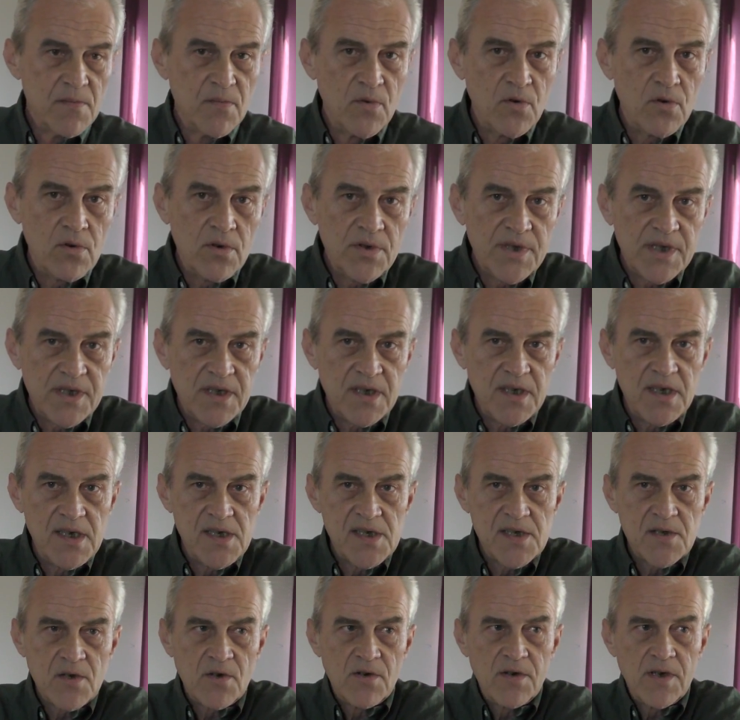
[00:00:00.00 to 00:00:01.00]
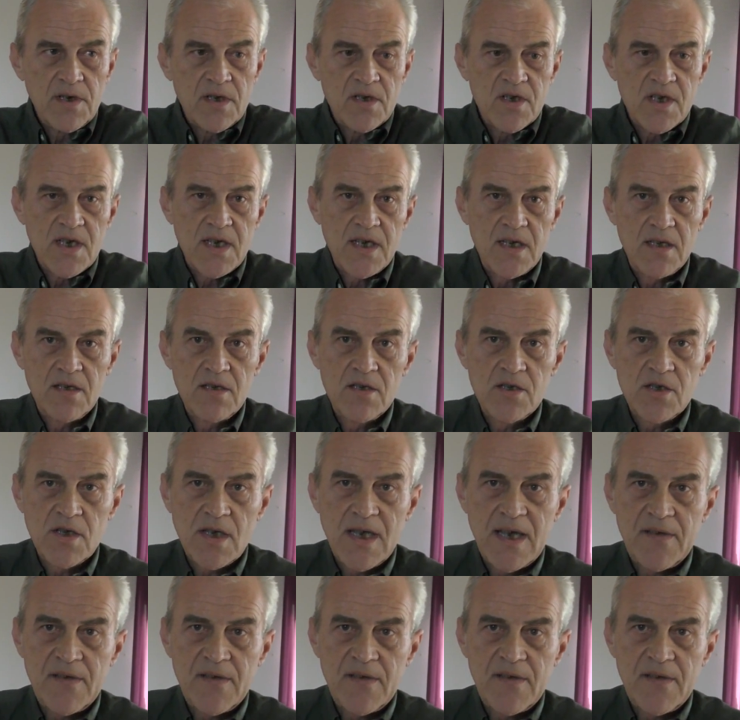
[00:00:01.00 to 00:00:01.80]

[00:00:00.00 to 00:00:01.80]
more than a historic change.